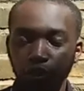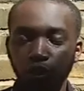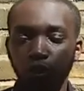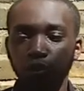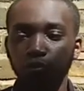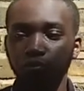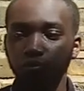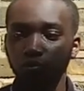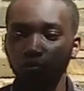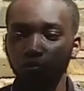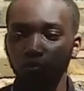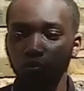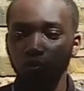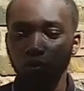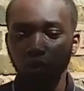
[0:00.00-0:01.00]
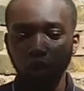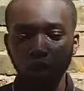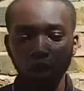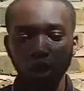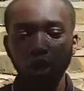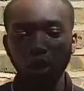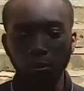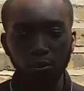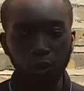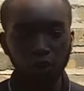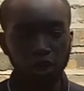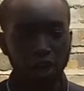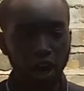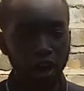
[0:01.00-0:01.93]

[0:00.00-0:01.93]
so building